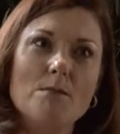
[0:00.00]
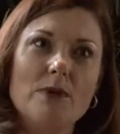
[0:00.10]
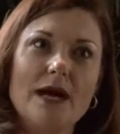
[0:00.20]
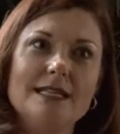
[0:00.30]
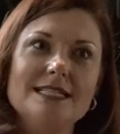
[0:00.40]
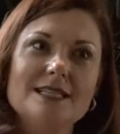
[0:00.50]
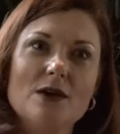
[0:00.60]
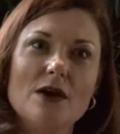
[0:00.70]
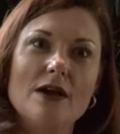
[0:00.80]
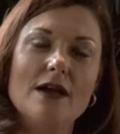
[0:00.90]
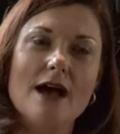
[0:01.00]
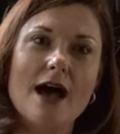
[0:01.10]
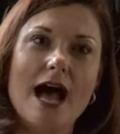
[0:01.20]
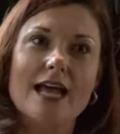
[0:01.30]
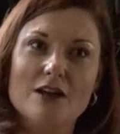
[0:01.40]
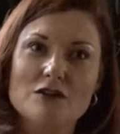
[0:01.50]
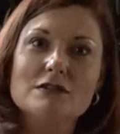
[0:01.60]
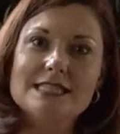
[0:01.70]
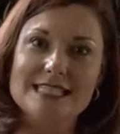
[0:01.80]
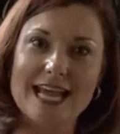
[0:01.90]
But I
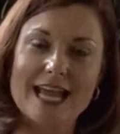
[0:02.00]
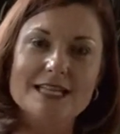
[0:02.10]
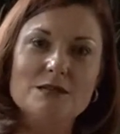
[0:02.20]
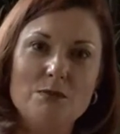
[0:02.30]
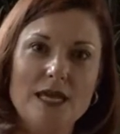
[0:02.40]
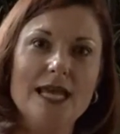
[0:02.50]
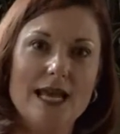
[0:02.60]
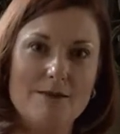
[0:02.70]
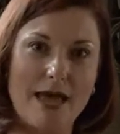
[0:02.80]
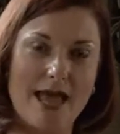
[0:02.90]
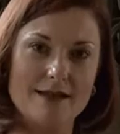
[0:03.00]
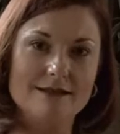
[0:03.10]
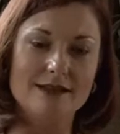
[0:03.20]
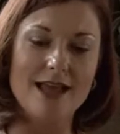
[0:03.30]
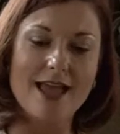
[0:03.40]
understand PMN,